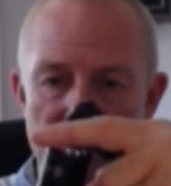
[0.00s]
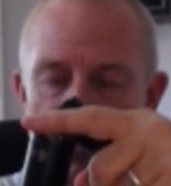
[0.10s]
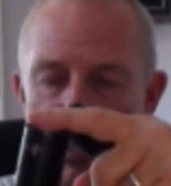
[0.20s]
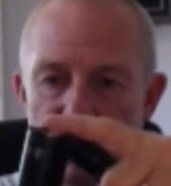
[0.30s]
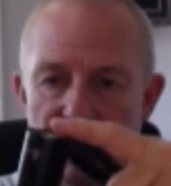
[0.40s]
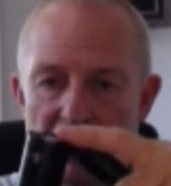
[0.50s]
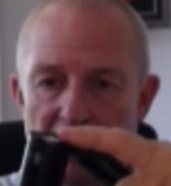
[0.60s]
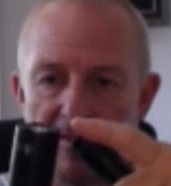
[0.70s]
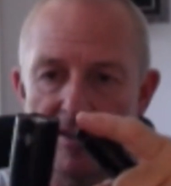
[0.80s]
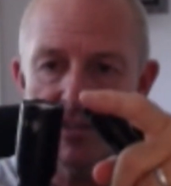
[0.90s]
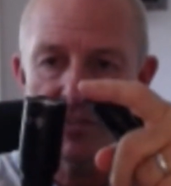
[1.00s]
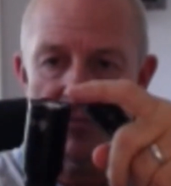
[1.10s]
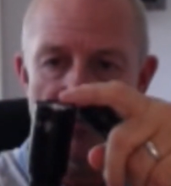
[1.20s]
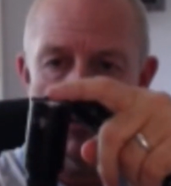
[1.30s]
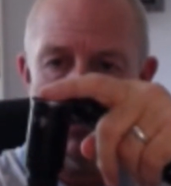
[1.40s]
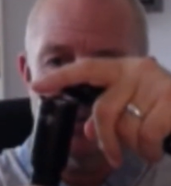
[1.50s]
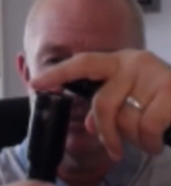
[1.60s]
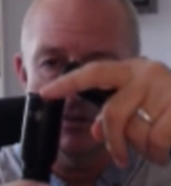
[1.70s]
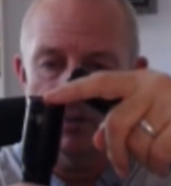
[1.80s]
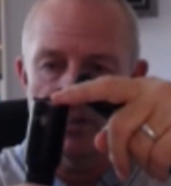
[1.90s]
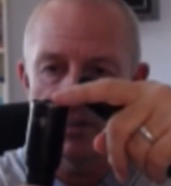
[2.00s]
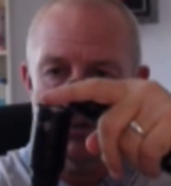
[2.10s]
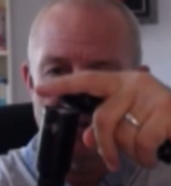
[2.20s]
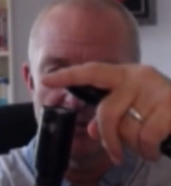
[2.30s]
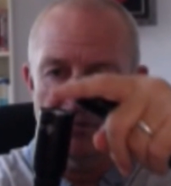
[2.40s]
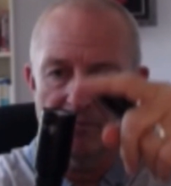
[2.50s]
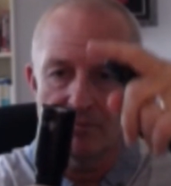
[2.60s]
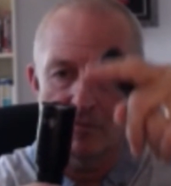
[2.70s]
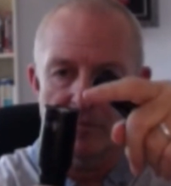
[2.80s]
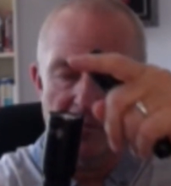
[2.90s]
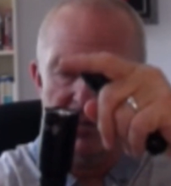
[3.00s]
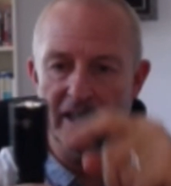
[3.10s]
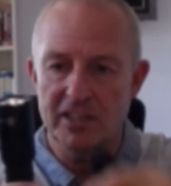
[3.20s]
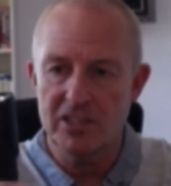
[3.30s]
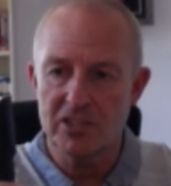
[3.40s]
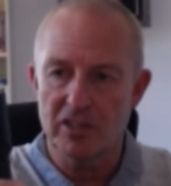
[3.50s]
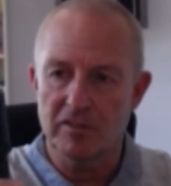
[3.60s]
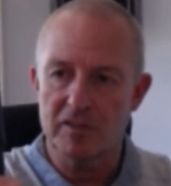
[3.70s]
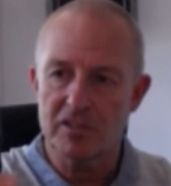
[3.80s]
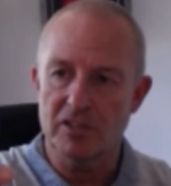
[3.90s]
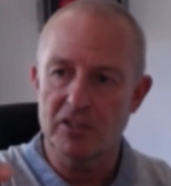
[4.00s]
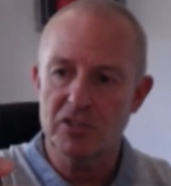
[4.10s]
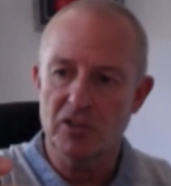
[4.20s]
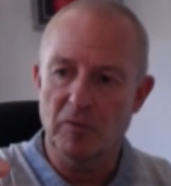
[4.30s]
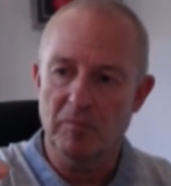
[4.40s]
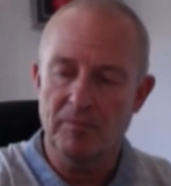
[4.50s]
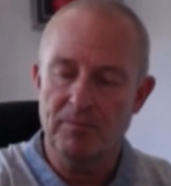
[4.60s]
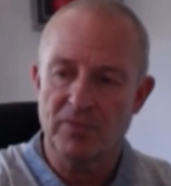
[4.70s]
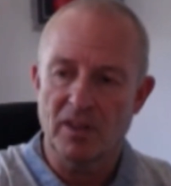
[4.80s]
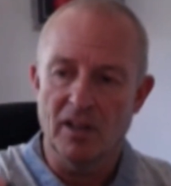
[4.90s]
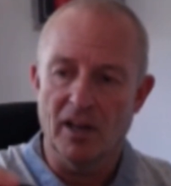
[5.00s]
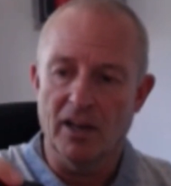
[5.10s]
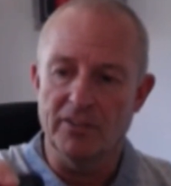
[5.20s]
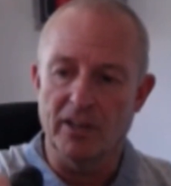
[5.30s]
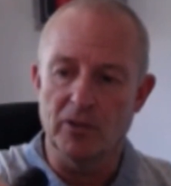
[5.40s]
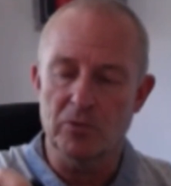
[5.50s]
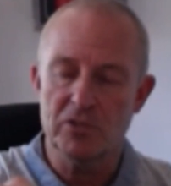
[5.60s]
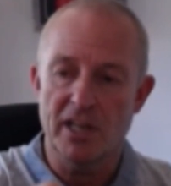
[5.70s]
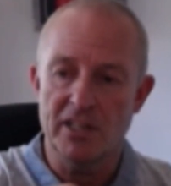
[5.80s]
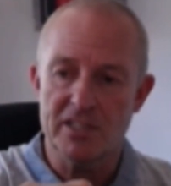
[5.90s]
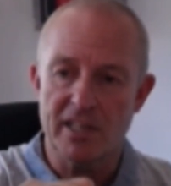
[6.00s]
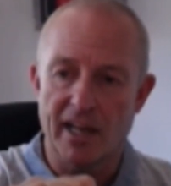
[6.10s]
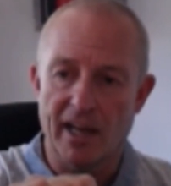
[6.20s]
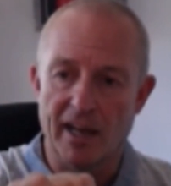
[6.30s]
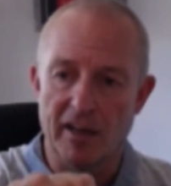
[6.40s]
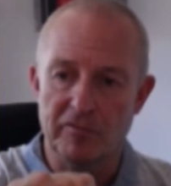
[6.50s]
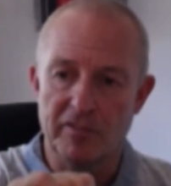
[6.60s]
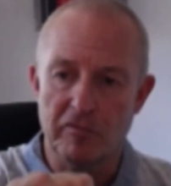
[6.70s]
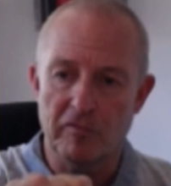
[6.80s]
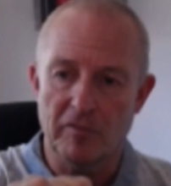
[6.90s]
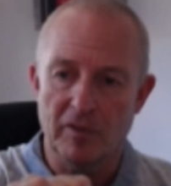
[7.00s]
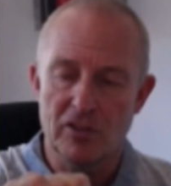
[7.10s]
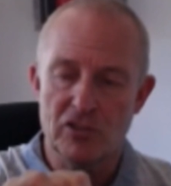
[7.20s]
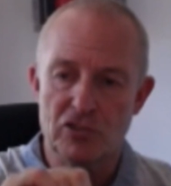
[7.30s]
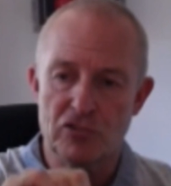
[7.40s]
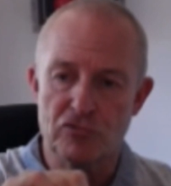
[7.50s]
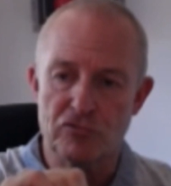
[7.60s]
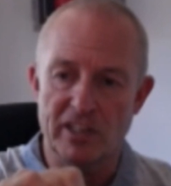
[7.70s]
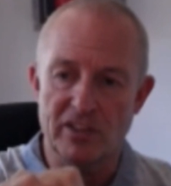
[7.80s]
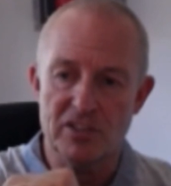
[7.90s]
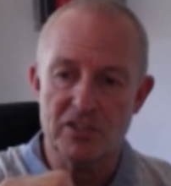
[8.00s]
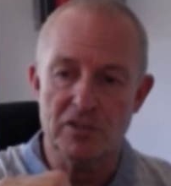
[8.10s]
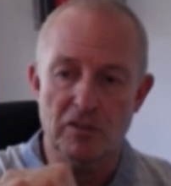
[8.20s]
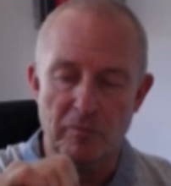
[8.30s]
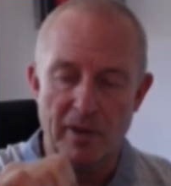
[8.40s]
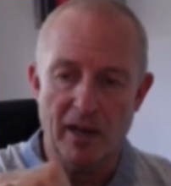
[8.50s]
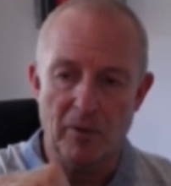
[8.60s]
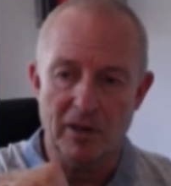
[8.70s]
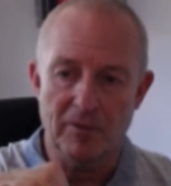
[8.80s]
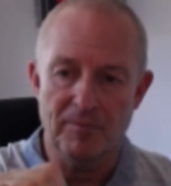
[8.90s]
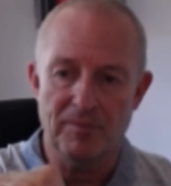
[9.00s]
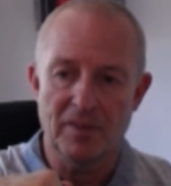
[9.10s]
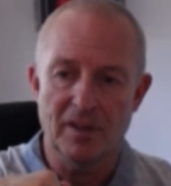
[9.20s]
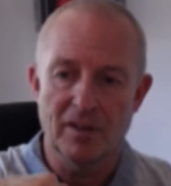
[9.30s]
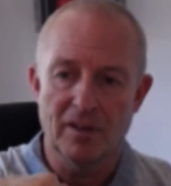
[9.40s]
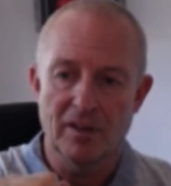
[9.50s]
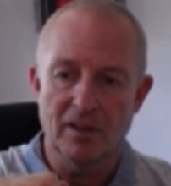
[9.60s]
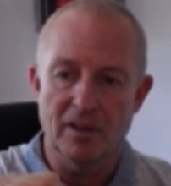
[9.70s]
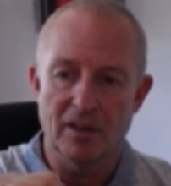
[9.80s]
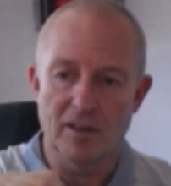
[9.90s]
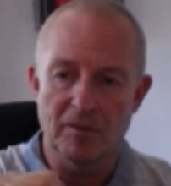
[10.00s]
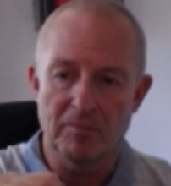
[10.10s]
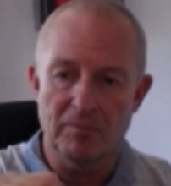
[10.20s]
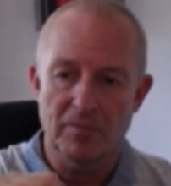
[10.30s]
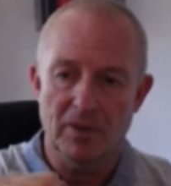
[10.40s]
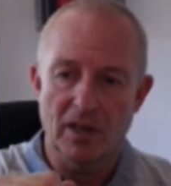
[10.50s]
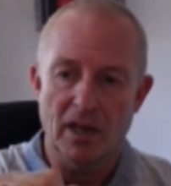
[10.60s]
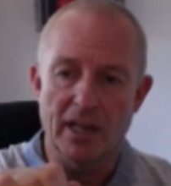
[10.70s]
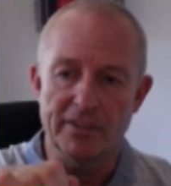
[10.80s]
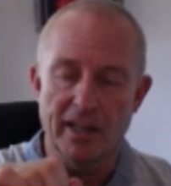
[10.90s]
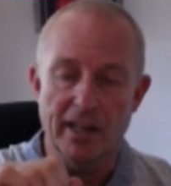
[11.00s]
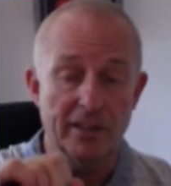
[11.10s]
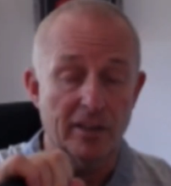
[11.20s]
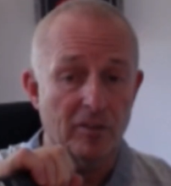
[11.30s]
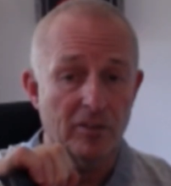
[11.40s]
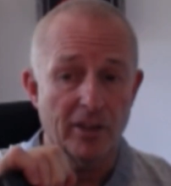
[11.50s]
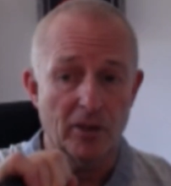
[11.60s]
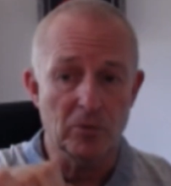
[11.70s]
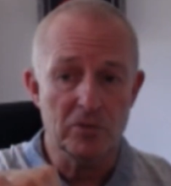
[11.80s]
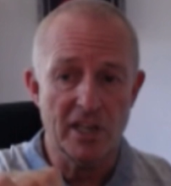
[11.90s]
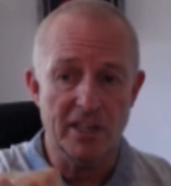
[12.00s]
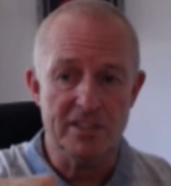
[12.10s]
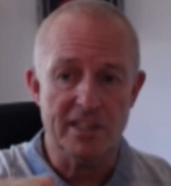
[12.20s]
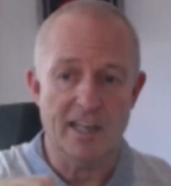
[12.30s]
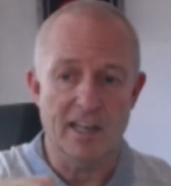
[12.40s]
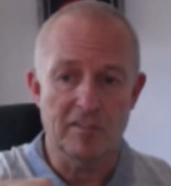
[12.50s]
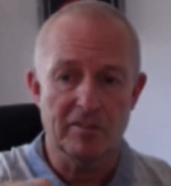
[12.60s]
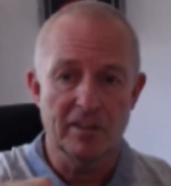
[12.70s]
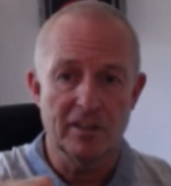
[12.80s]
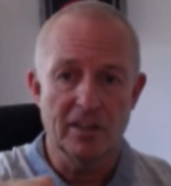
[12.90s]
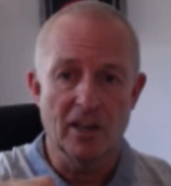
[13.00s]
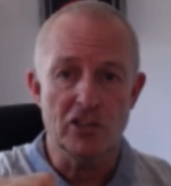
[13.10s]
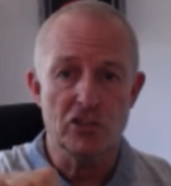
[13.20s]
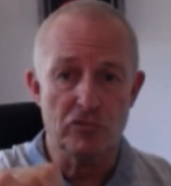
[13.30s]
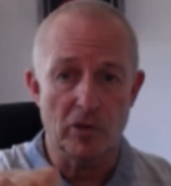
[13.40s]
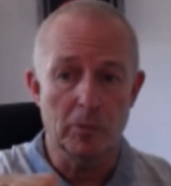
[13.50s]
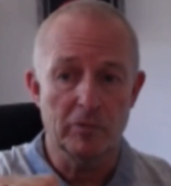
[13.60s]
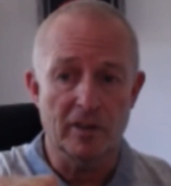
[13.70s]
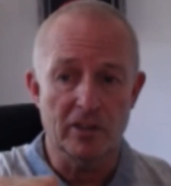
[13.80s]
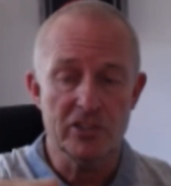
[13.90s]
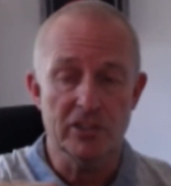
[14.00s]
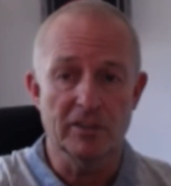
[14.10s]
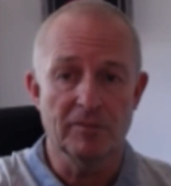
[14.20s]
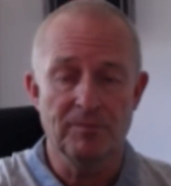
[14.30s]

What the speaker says: a flat surface or a variegated surface at the top, and they all tend to have different strengths of power, and then they all tend to have a strobe function.